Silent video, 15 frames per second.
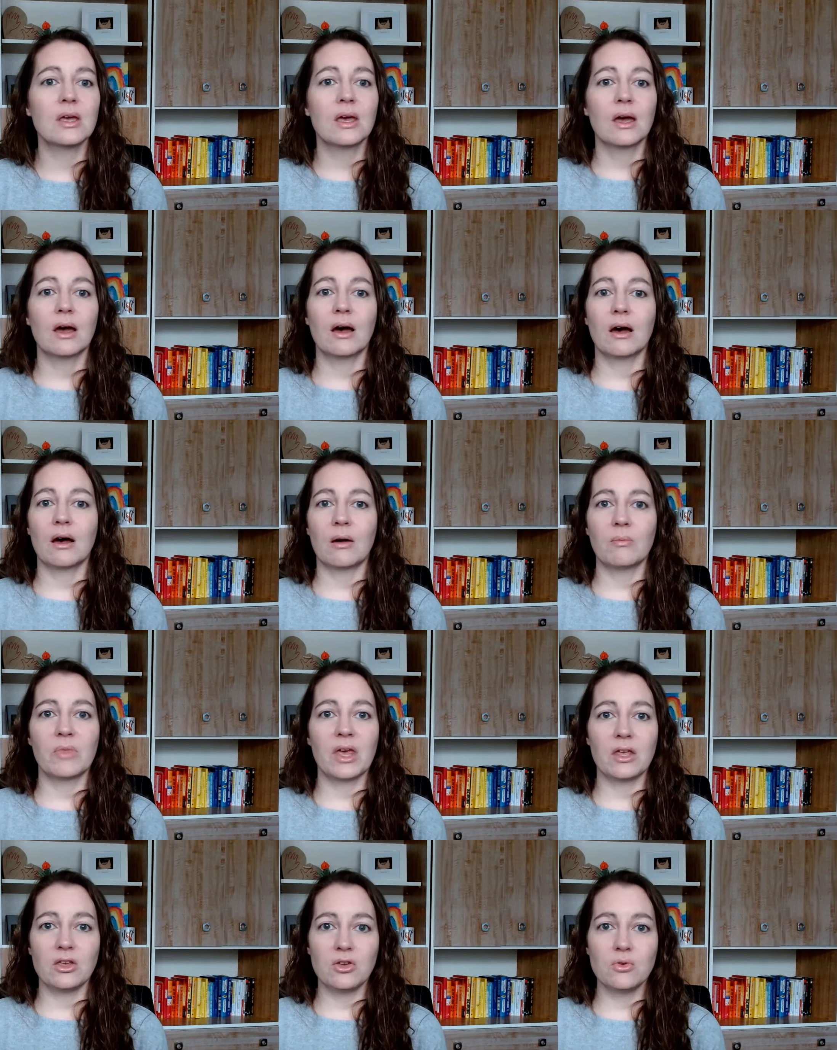
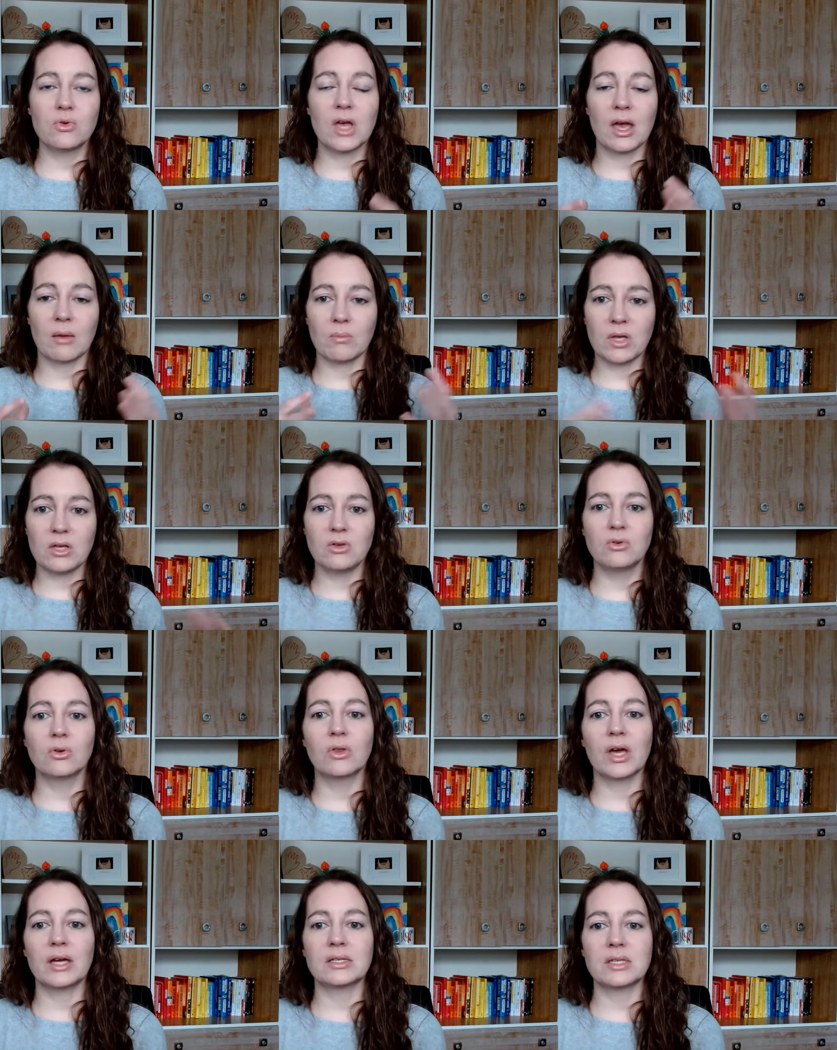that you can be
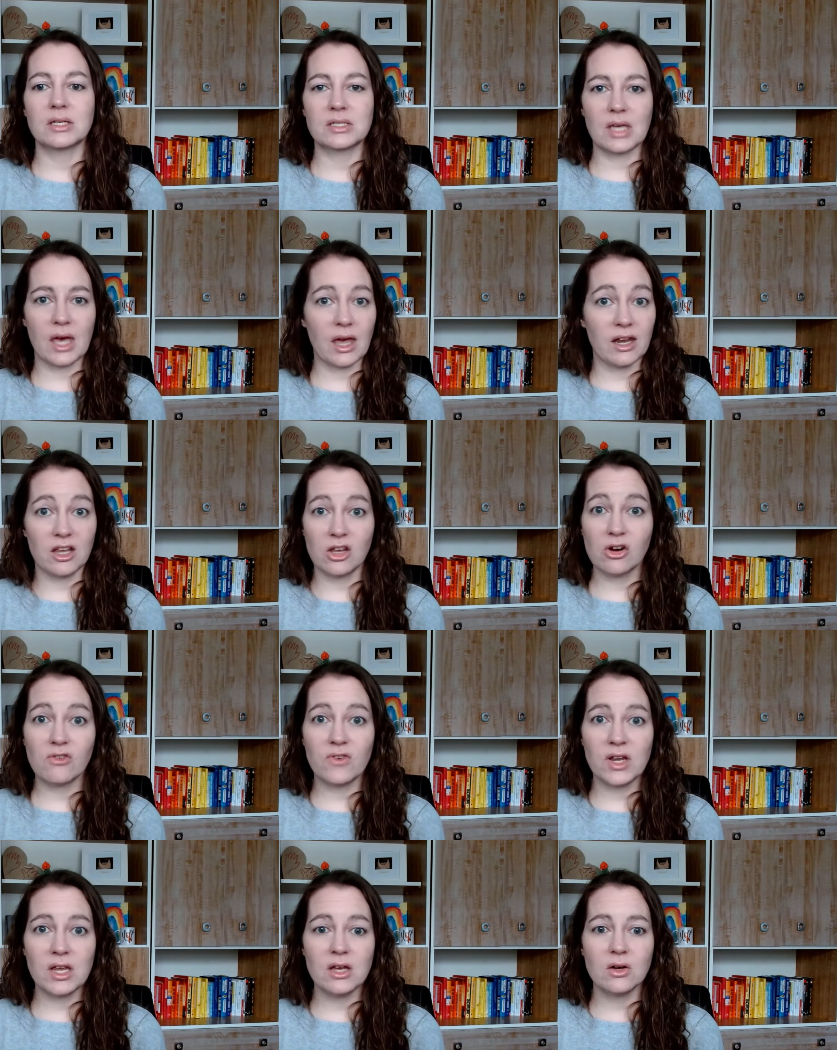utilizing to edit your
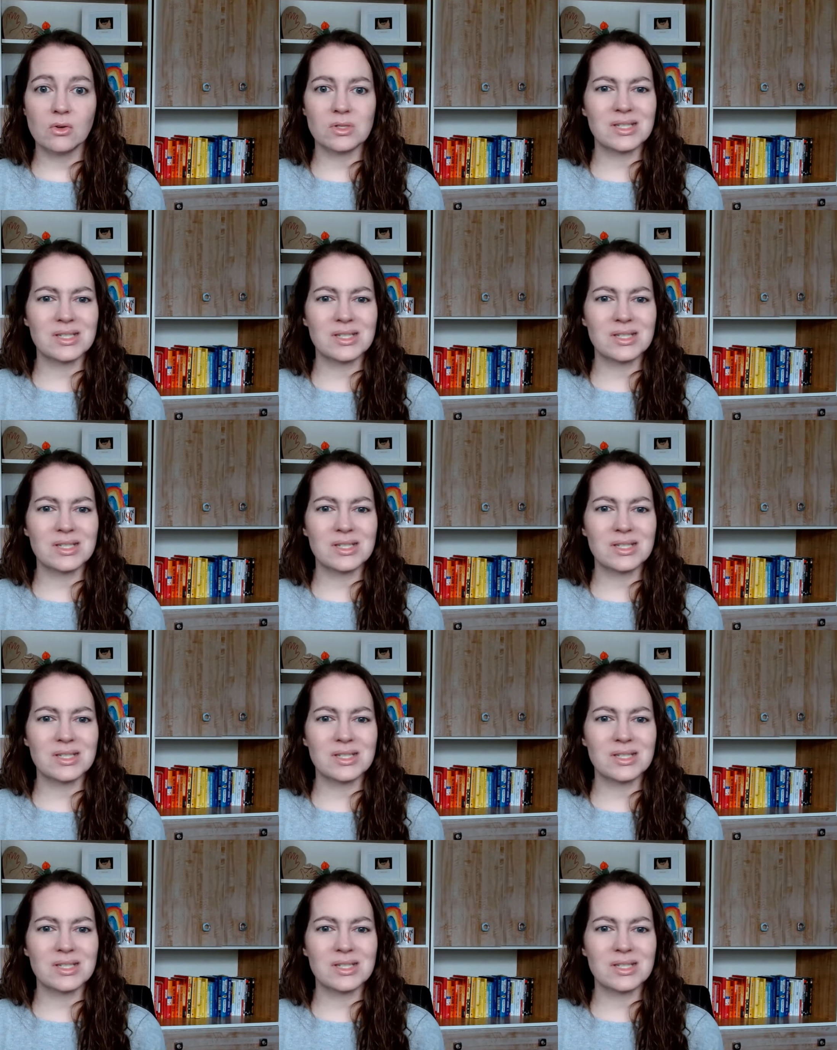videos,